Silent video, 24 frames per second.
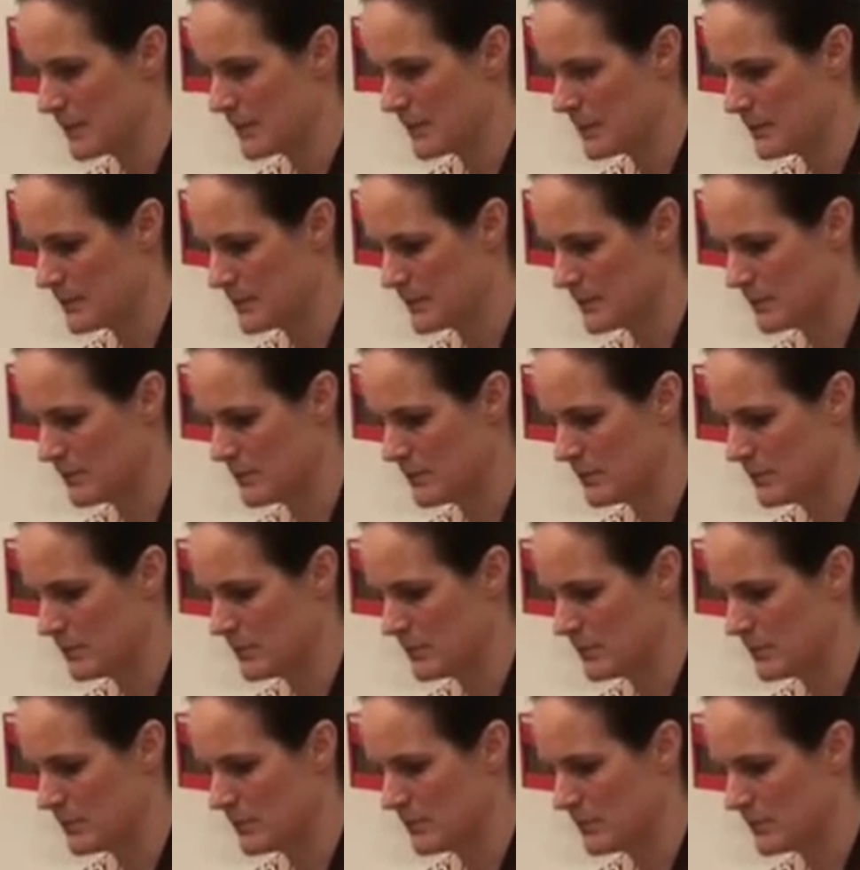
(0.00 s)

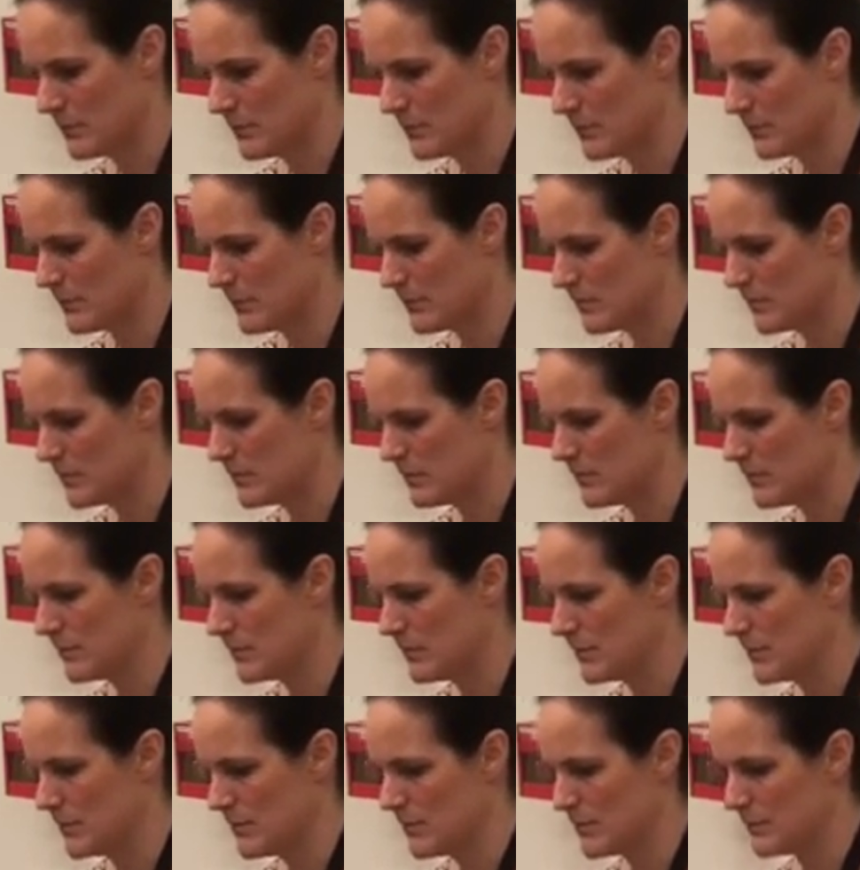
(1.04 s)

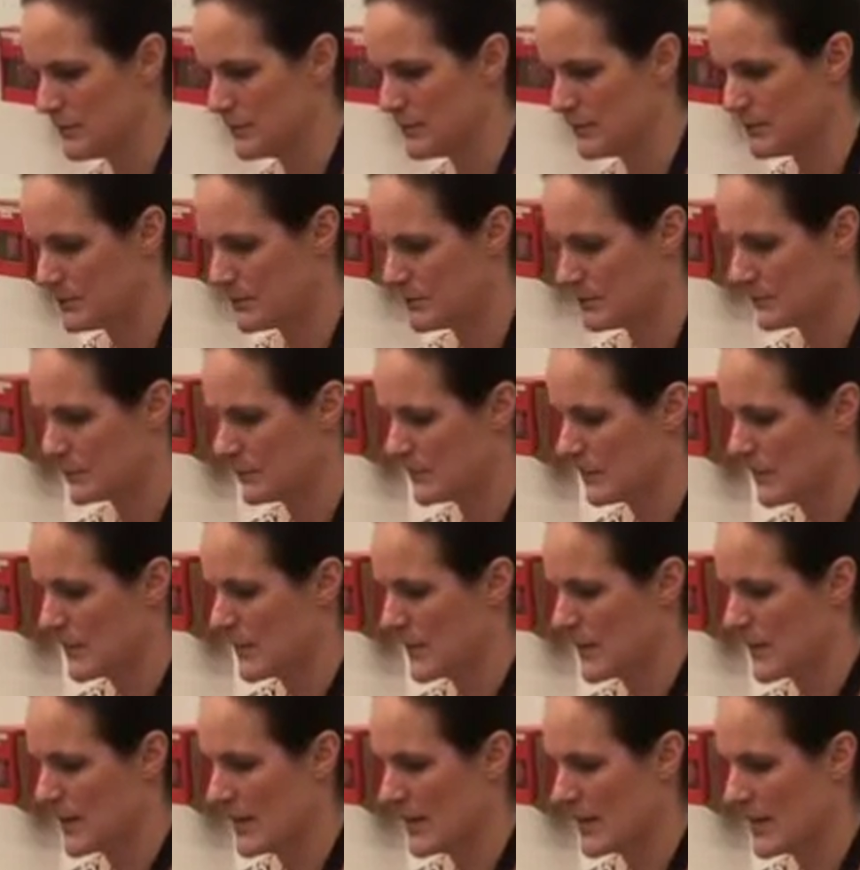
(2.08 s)

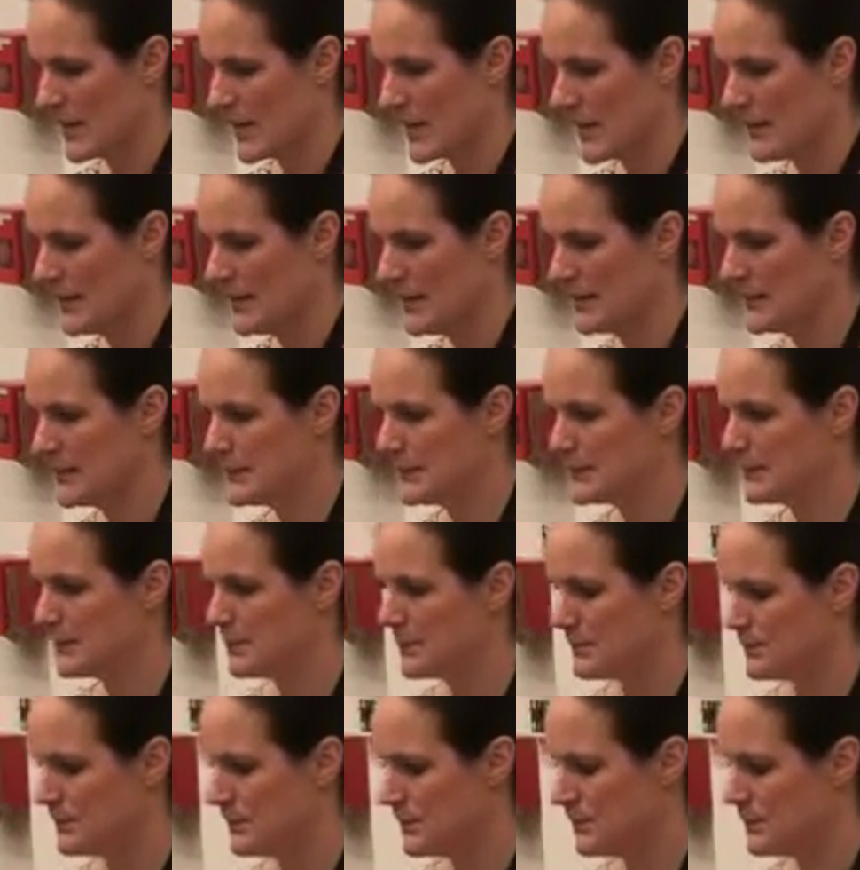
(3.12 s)

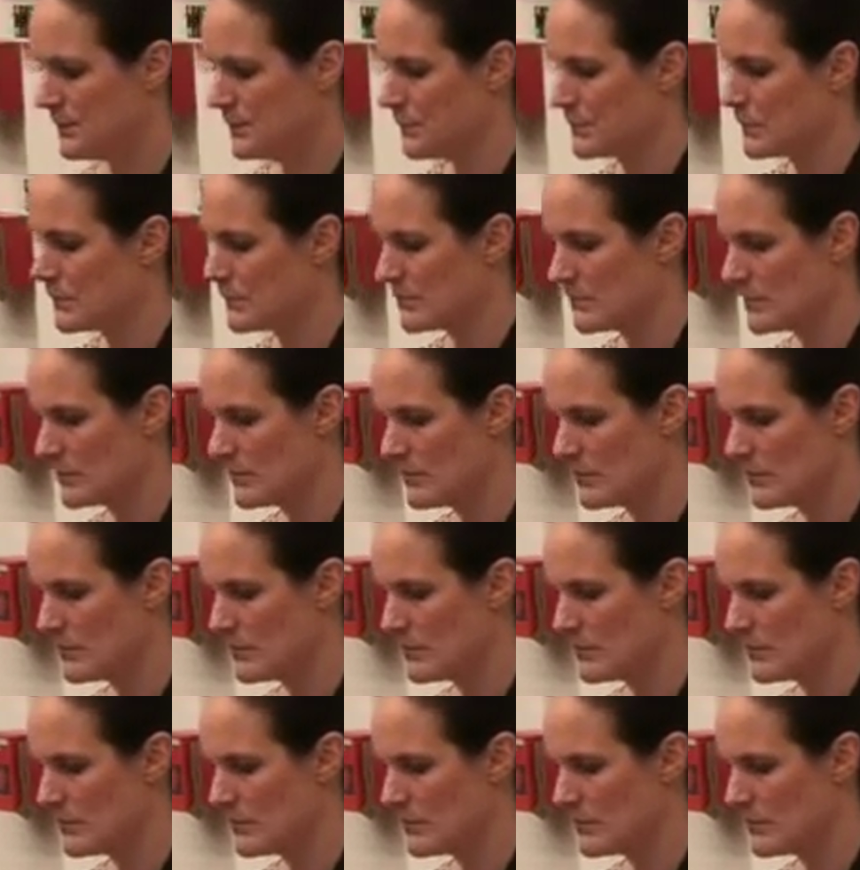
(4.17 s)
Nothing is said.